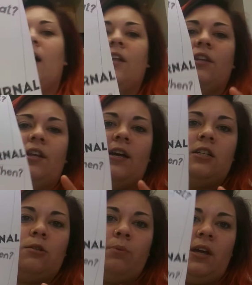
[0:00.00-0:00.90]
And the
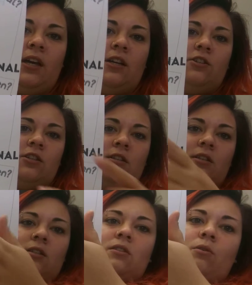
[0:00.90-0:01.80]
next page
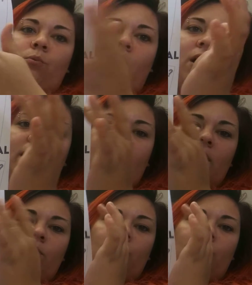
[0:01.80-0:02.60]
is why,